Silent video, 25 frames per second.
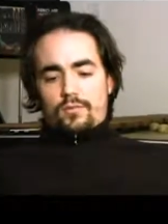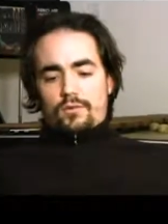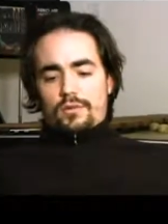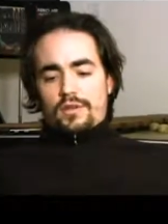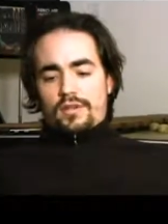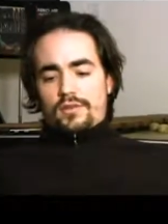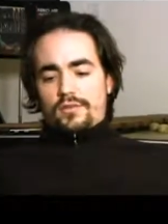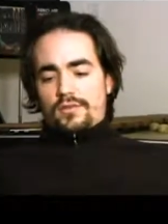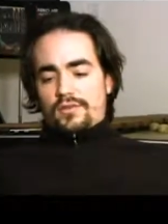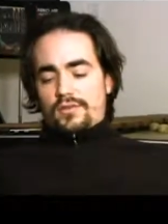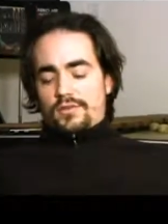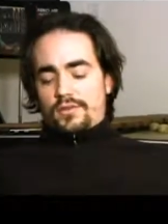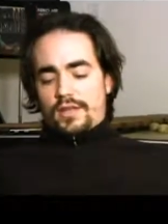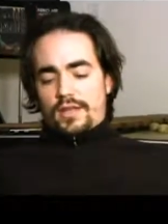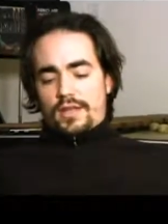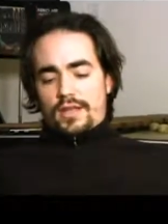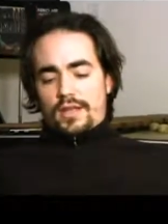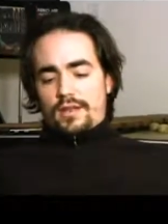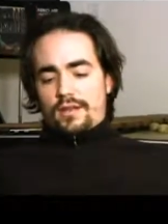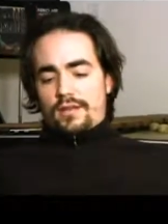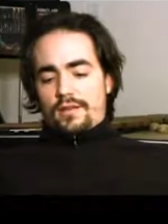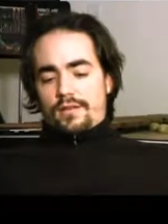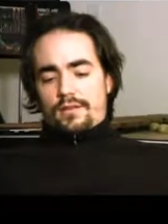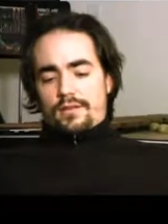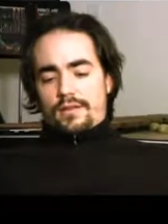there will
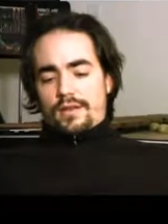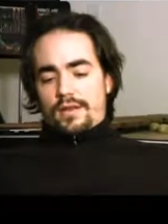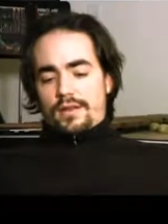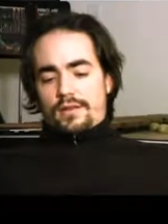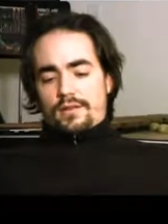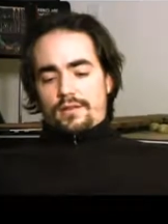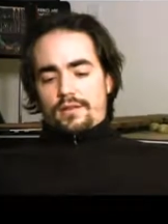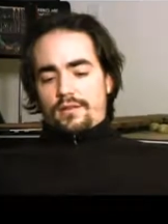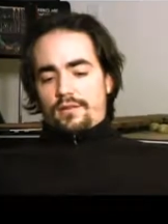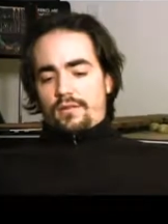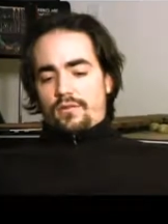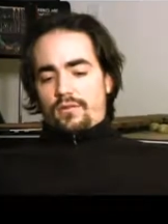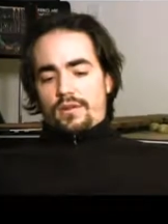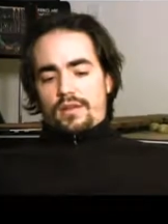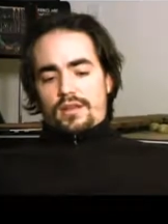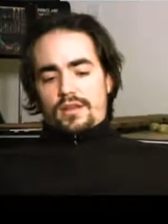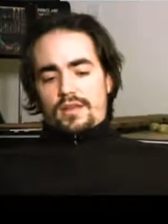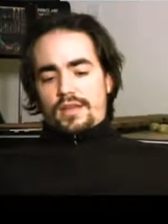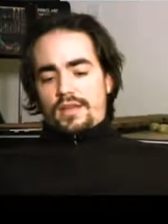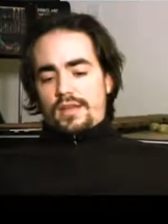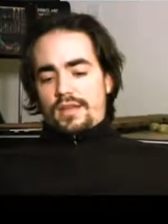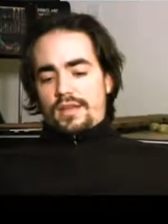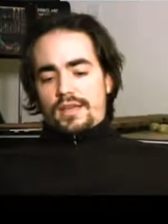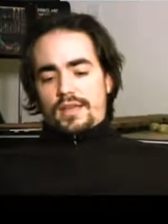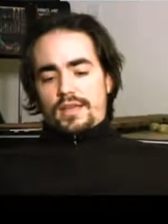understand that
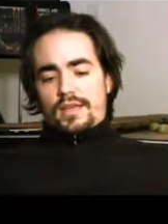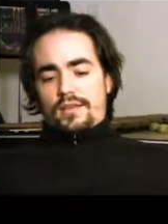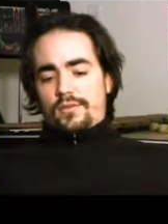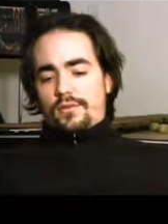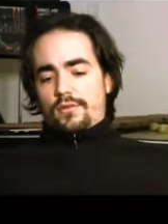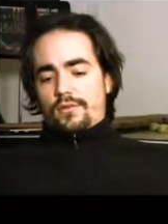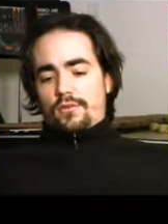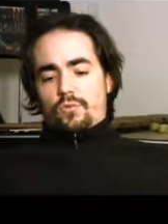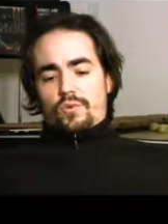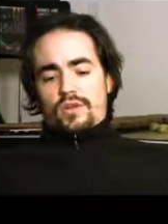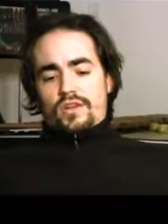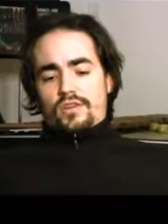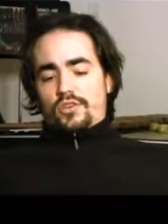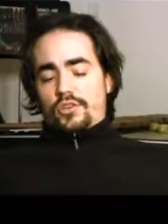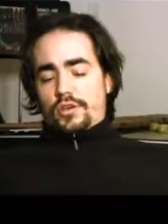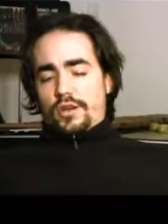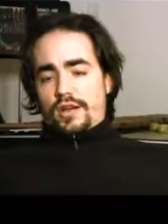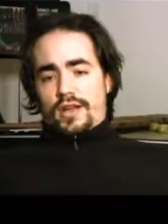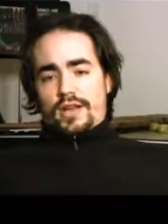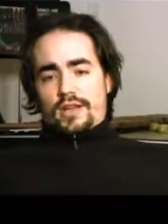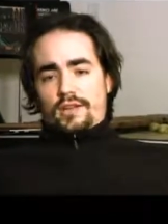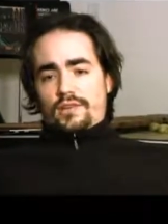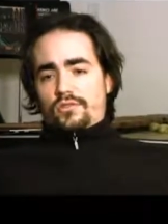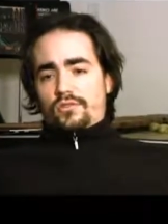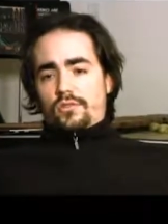either we
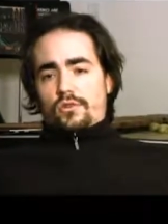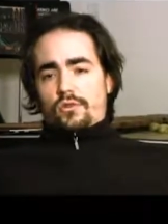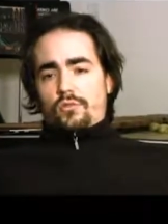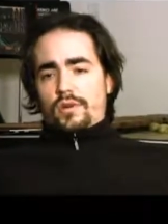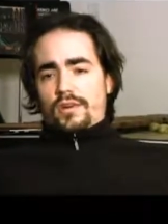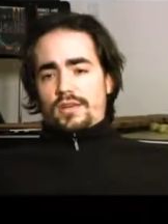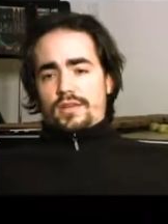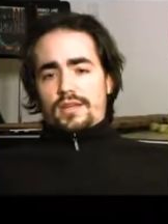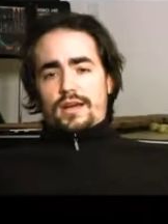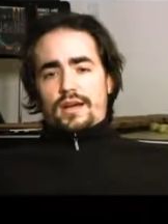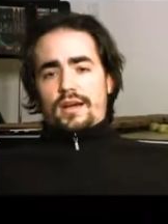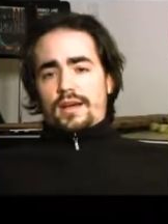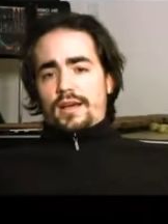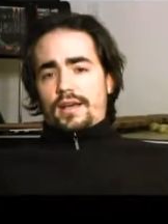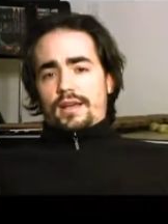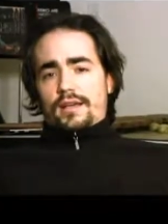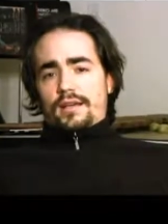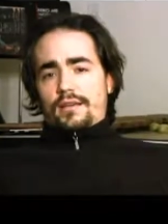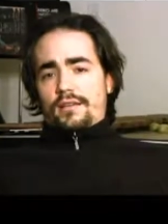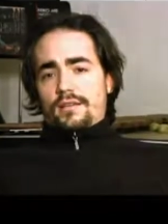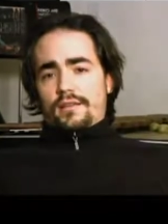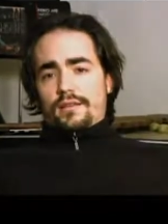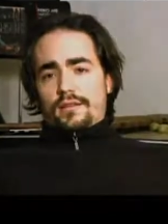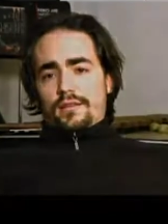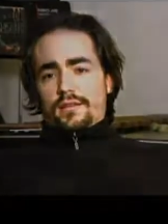change or we
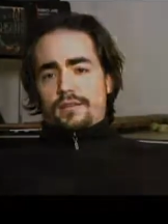die.